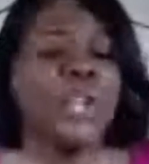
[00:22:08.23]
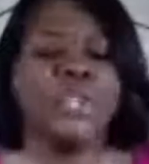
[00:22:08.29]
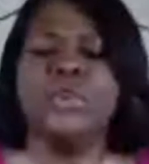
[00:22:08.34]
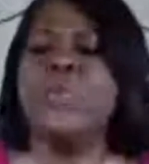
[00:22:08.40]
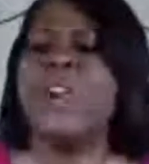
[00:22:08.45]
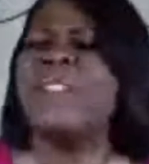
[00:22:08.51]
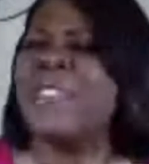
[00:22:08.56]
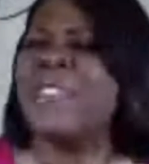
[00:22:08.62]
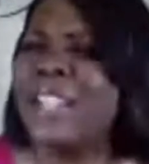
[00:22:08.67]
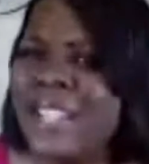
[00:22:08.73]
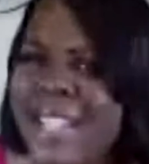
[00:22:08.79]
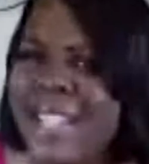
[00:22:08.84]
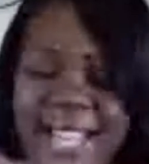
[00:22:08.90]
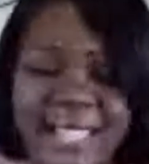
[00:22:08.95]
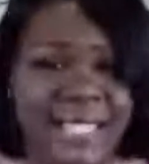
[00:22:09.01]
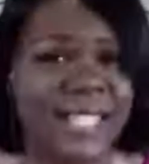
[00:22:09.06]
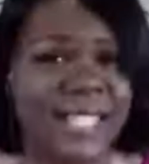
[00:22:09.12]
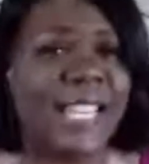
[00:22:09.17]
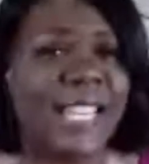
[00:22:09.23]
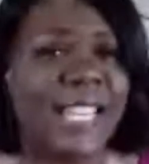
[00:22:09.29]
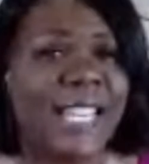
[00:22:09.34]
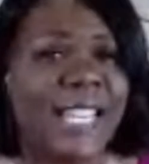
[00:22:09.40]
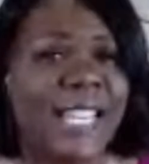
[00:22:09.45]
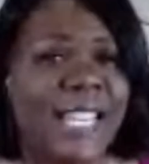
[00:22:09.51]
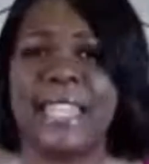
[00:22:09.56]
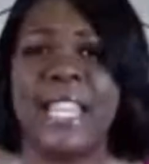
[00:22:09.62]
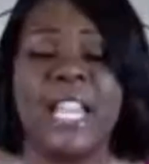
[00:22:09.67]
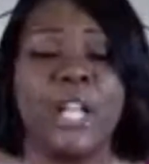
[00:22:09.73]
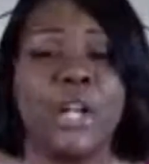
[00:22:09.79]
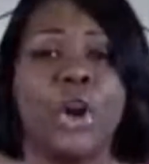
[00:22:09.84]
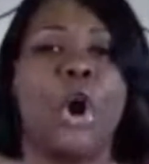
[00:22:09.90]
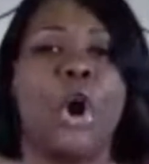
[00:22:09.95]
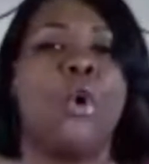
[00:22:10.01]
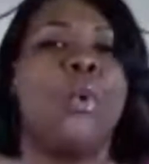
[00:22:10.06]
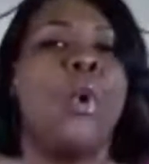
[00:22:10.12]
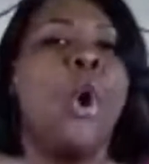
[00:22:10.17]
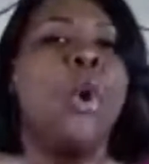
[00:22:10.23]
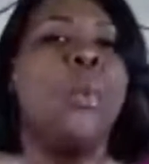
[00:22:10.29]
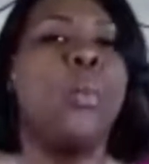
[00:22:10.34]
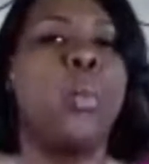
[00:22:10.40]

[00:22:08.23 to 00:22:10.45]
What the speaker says: You have got to let that thing go.